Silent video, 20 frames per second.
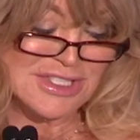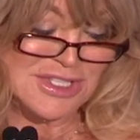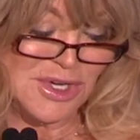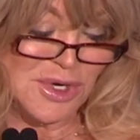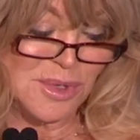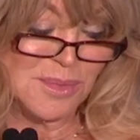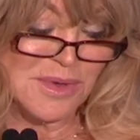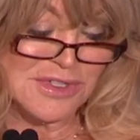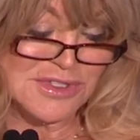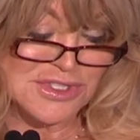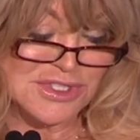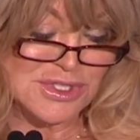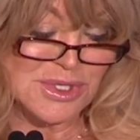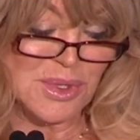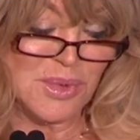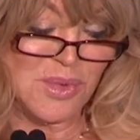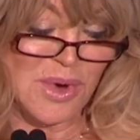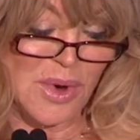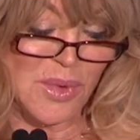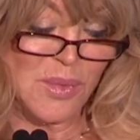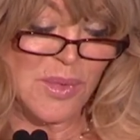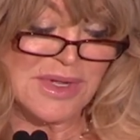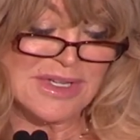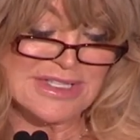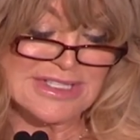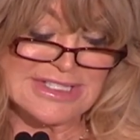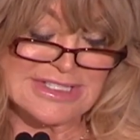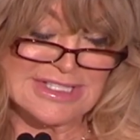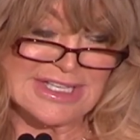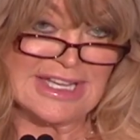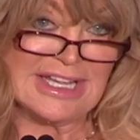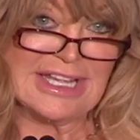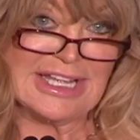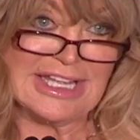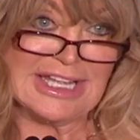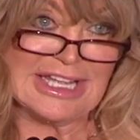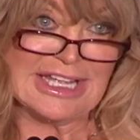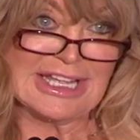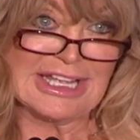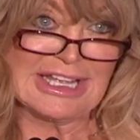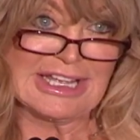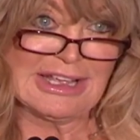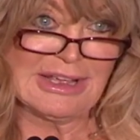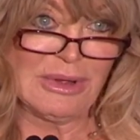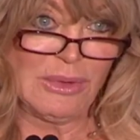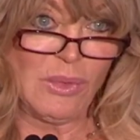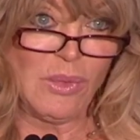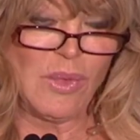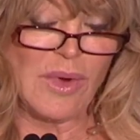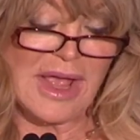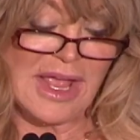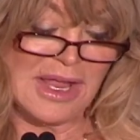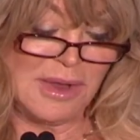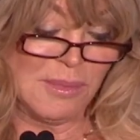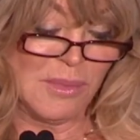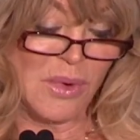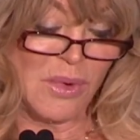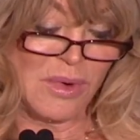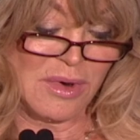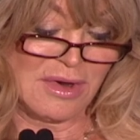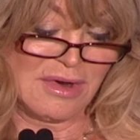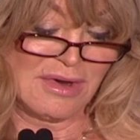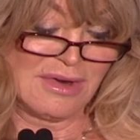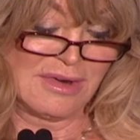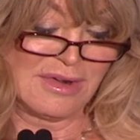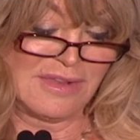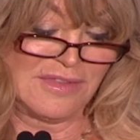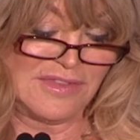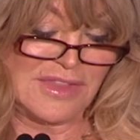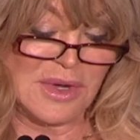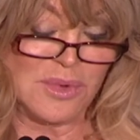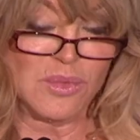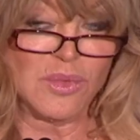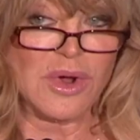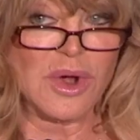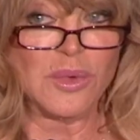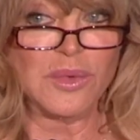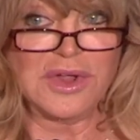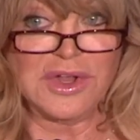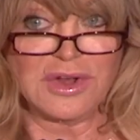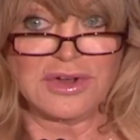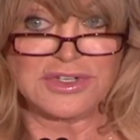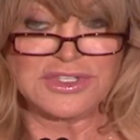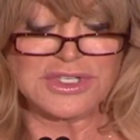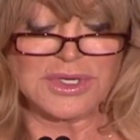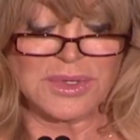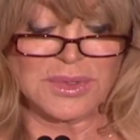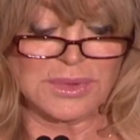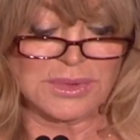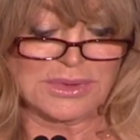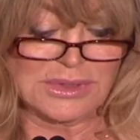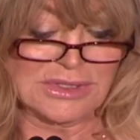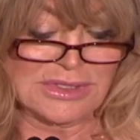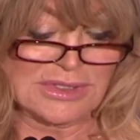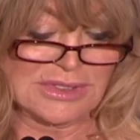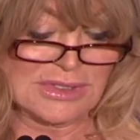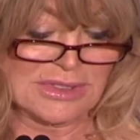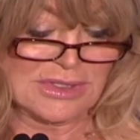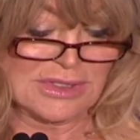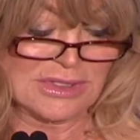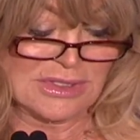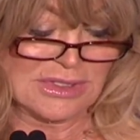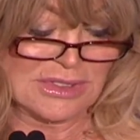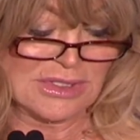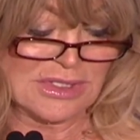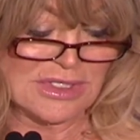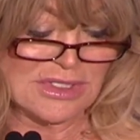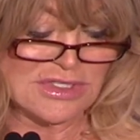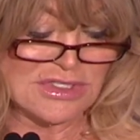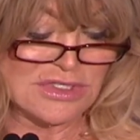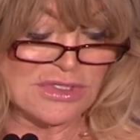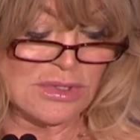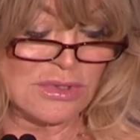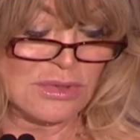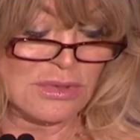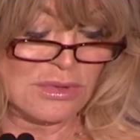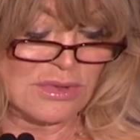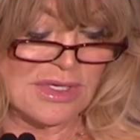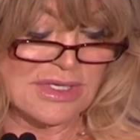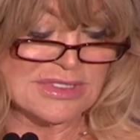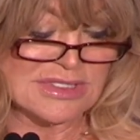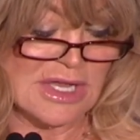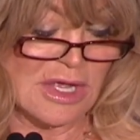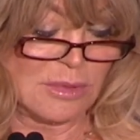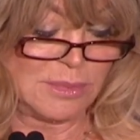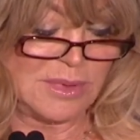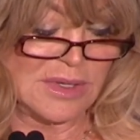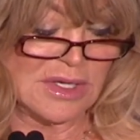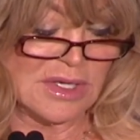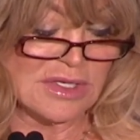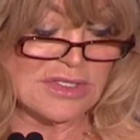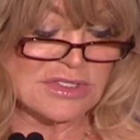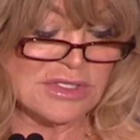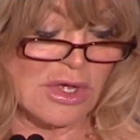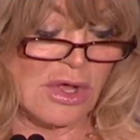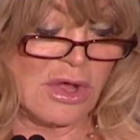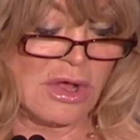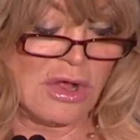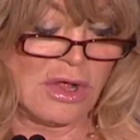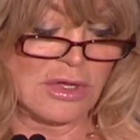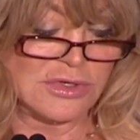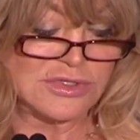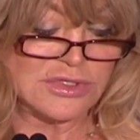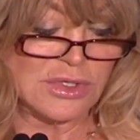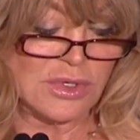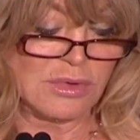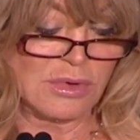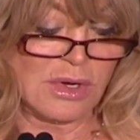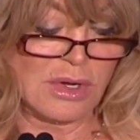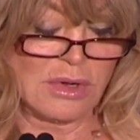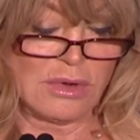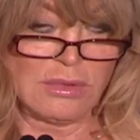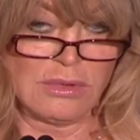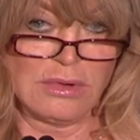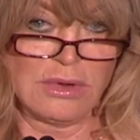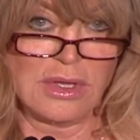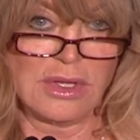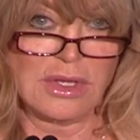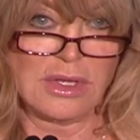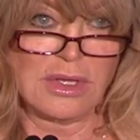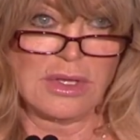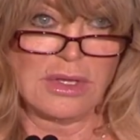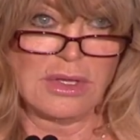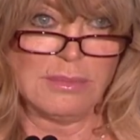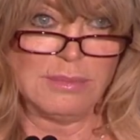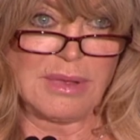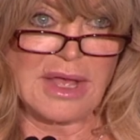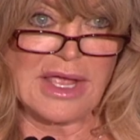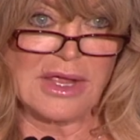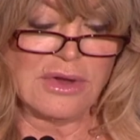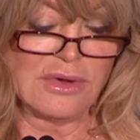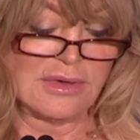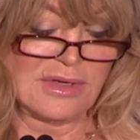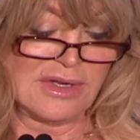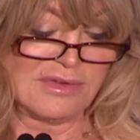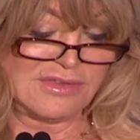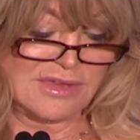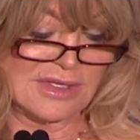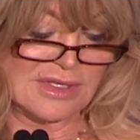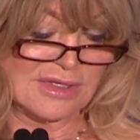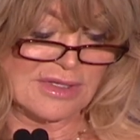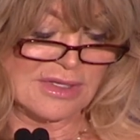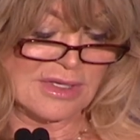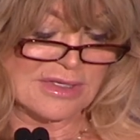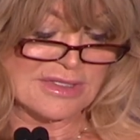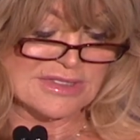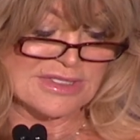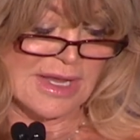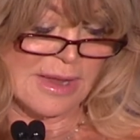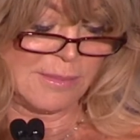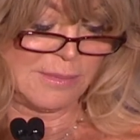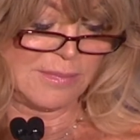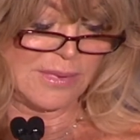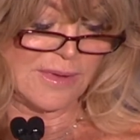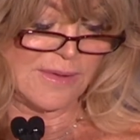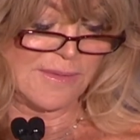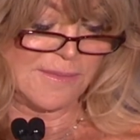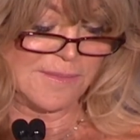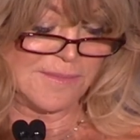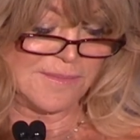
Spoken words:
humans do what we see way more than what we are told. Sue is helping us all to grow by her living example.